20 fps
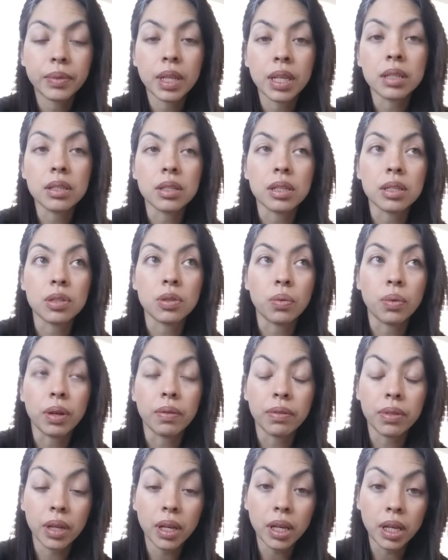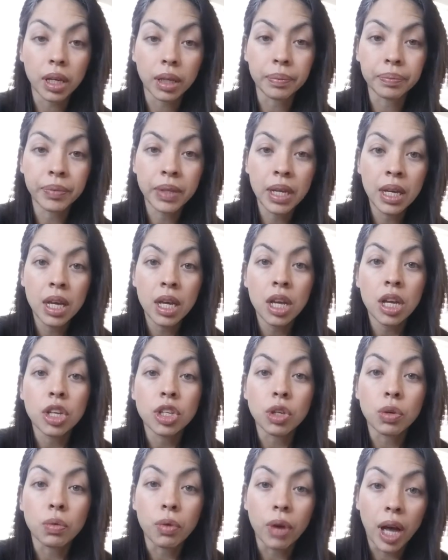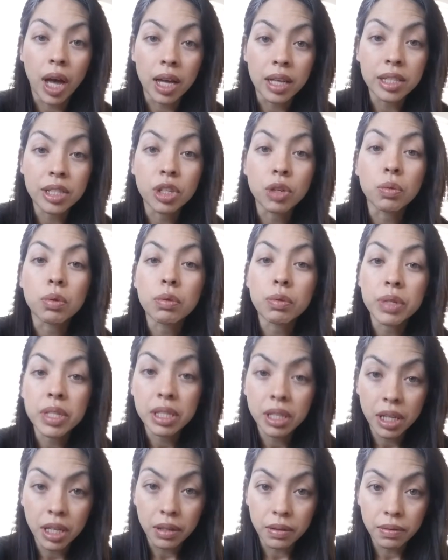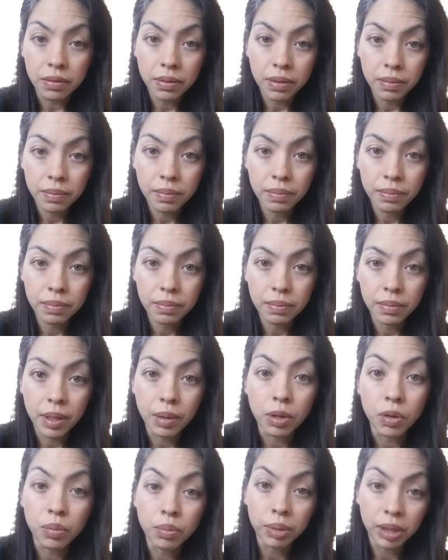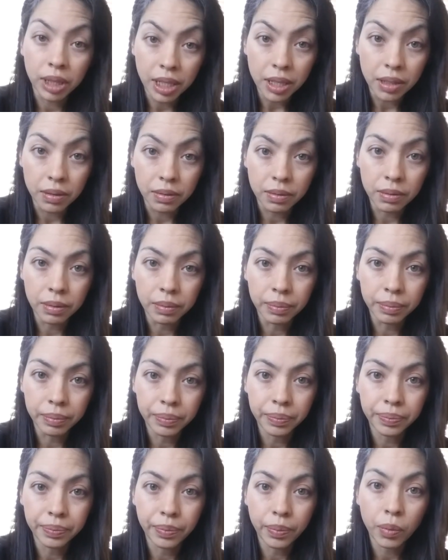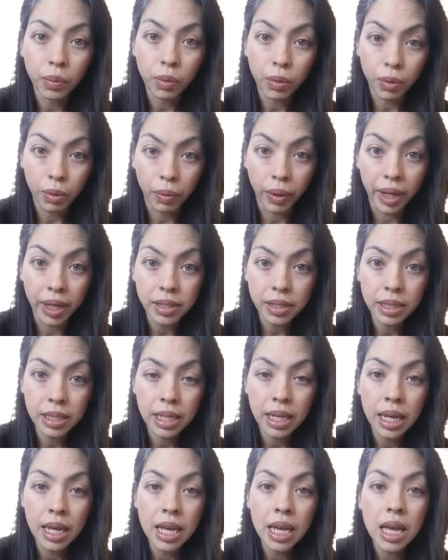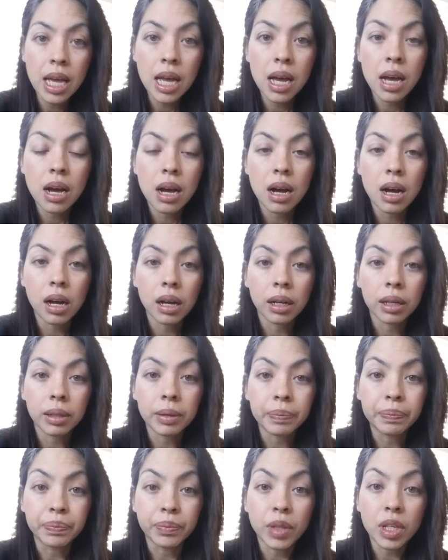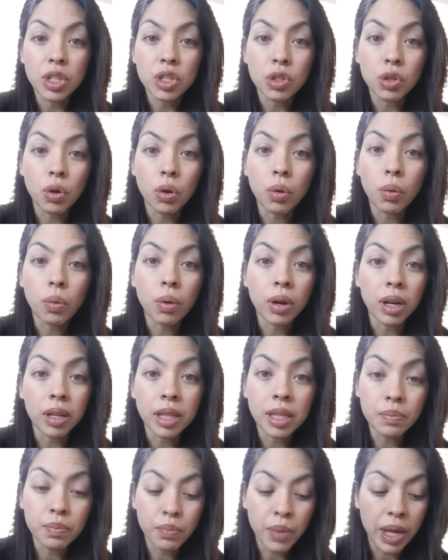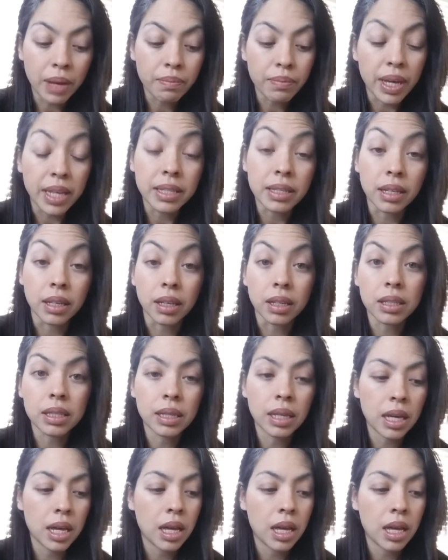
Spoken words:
It's just a way of thinking. You will ask, you will receive, and you believe, correct? So what are the main basics?